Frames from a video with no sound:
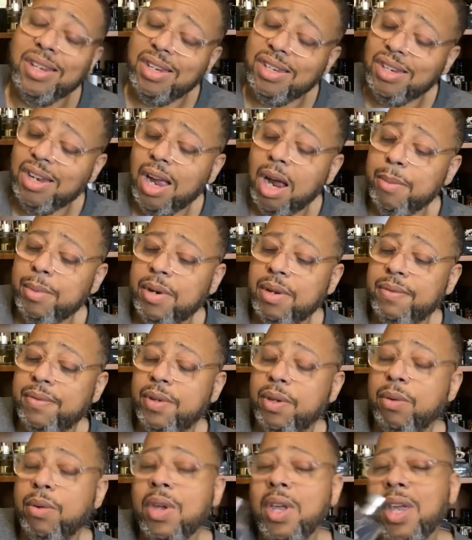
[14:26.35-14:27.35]
a job
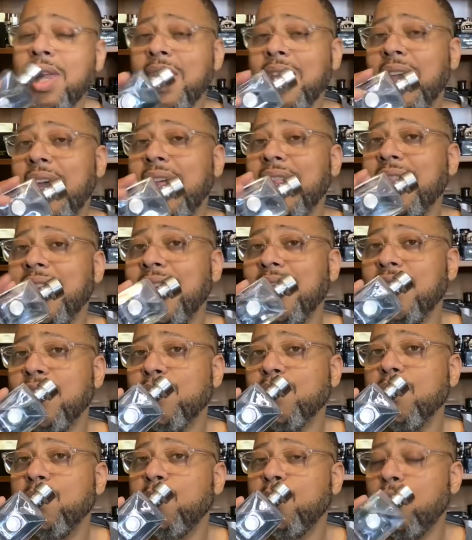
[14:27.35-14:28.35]
interview. I think
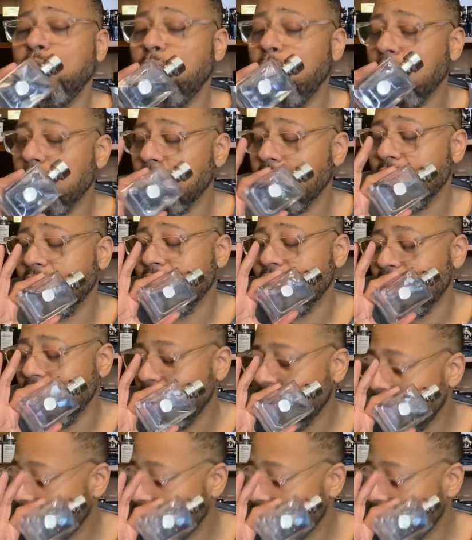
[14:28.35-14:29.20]
this one will work just